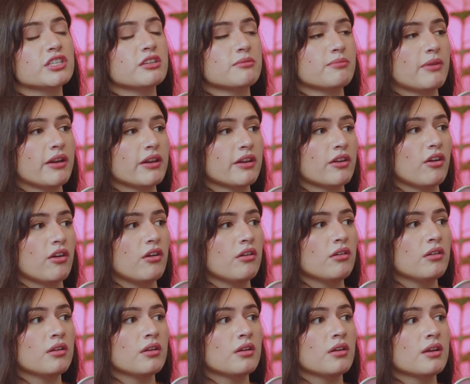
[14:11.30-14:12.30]
about it all,
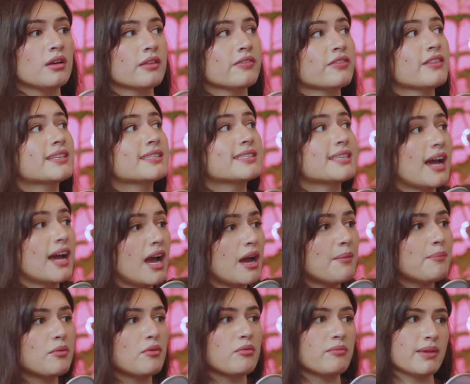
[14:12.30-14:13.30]
the
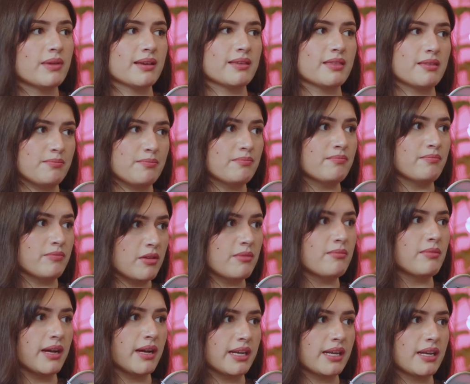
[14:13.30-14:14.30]
top will make the
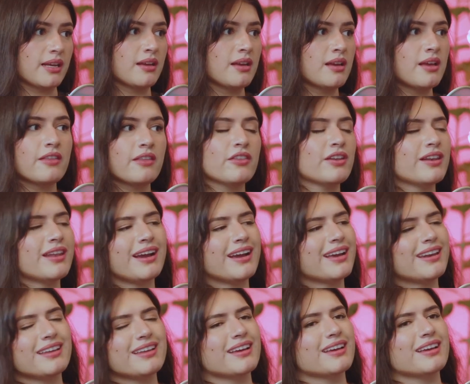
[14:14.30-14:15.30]
money.
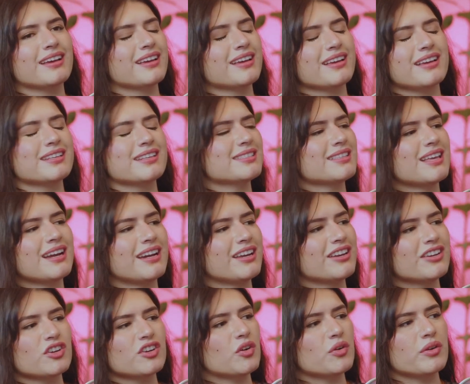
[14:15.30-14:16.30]
It's not
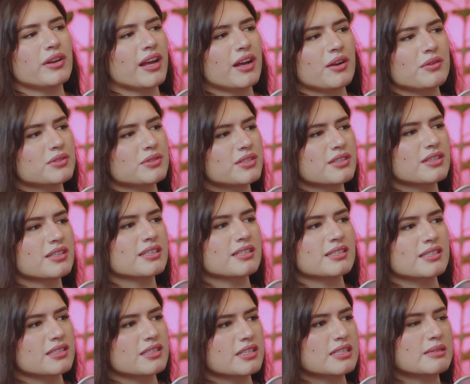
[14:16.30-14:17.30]
gonna go down to
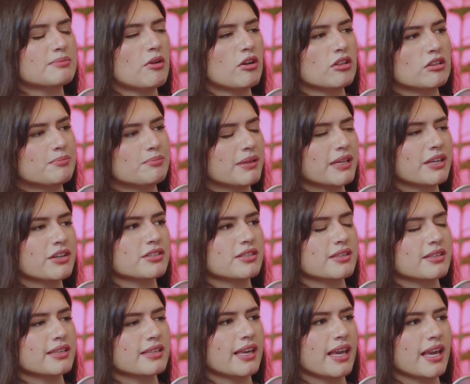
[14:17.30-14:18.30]
the smaller players in
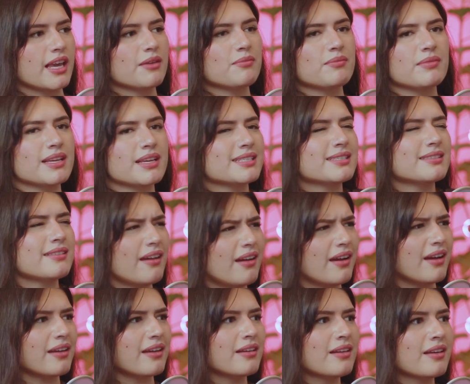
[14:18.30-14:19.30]
the game. It's
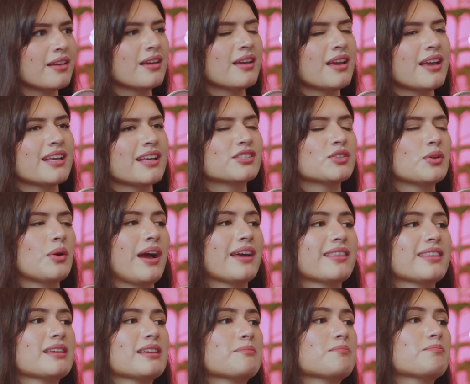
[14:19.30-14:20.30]
not. So I
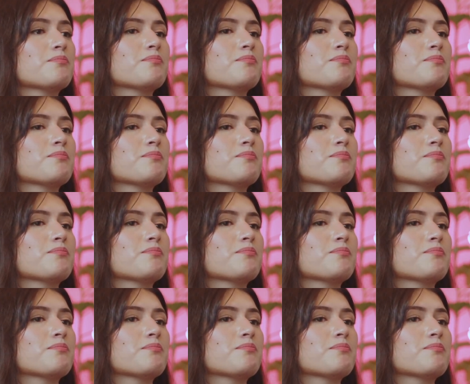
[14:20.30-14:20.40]
think,